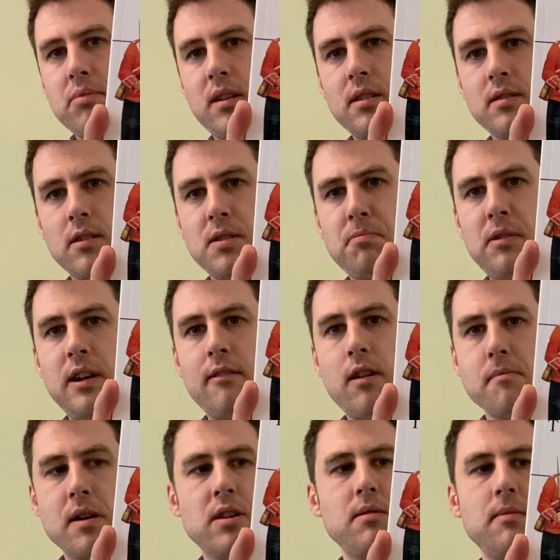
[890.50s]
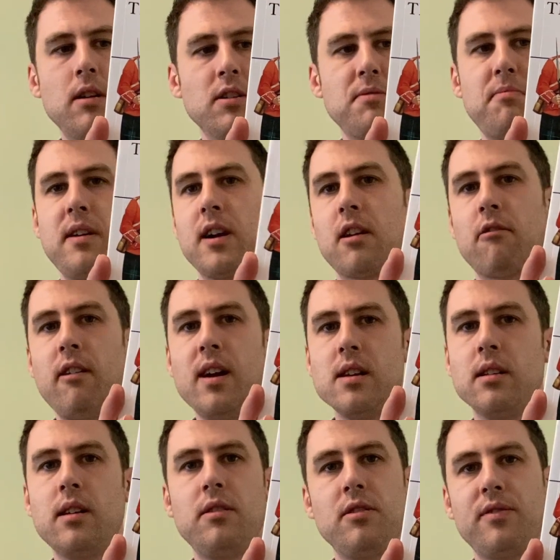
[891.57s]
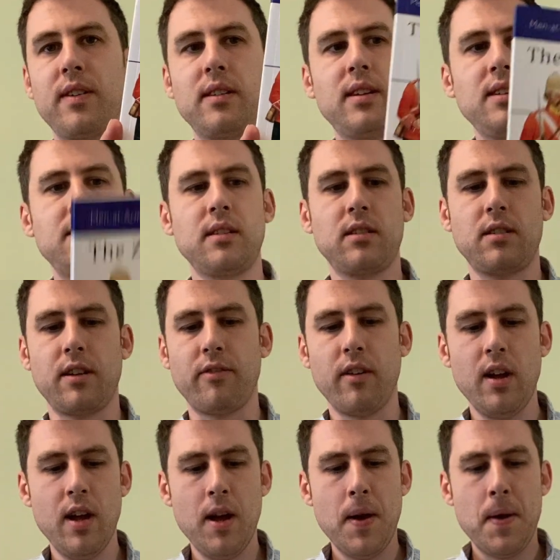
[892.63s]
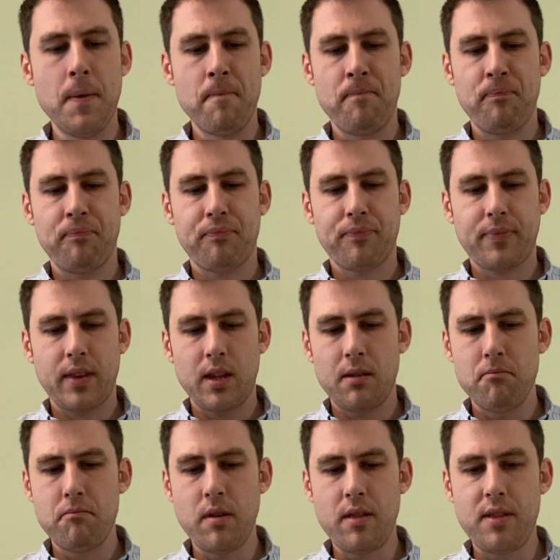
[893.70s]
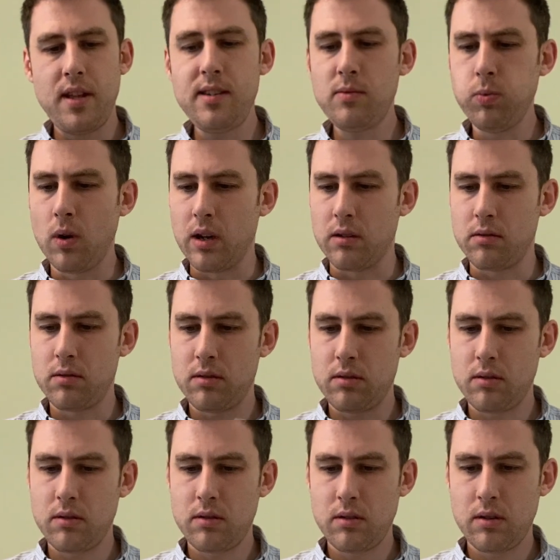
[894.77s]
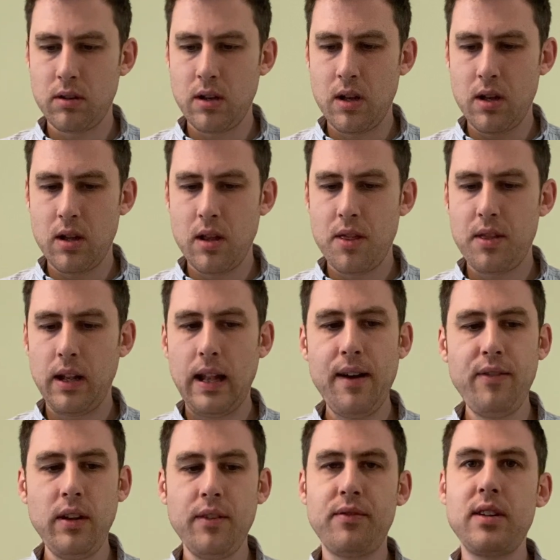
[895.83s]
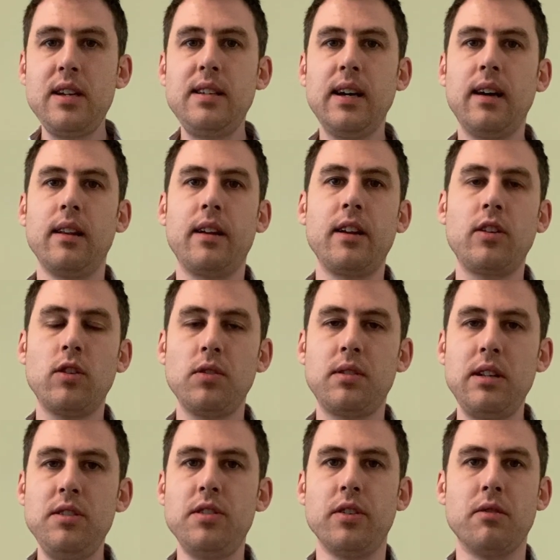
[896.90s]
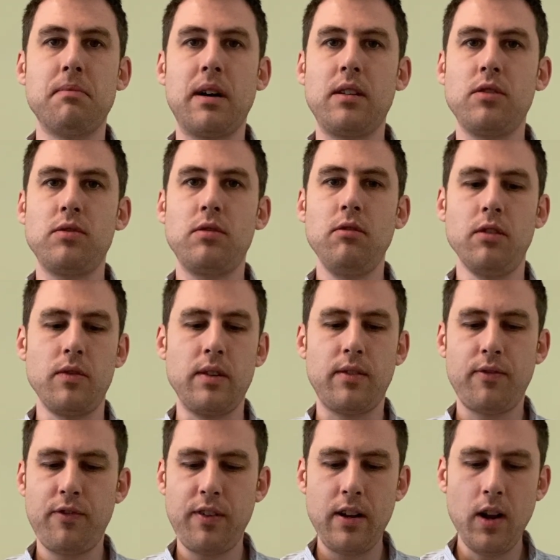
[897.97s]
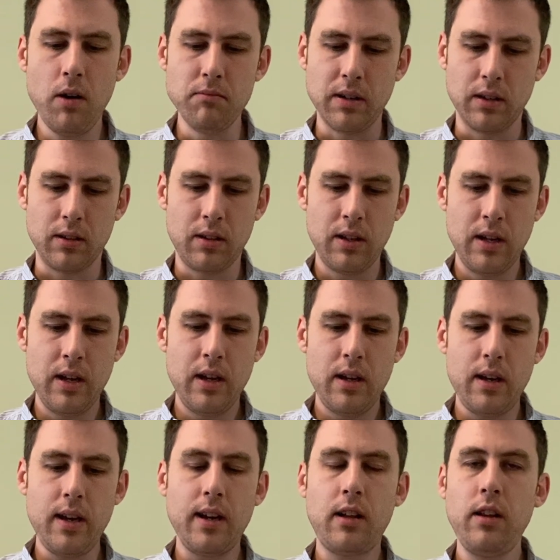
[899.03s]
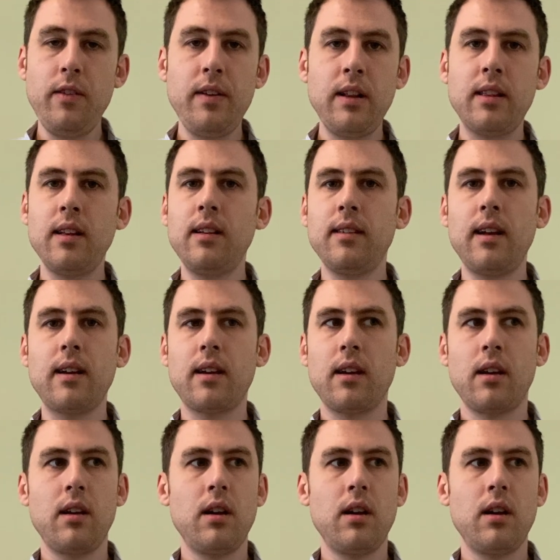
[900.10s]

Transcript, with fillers: because Osprey are rubbish. I mean, Osprey are great. They do fantastic stuff. But this one, the level of detail that it goes into about the Zulu is phenomenal, including things like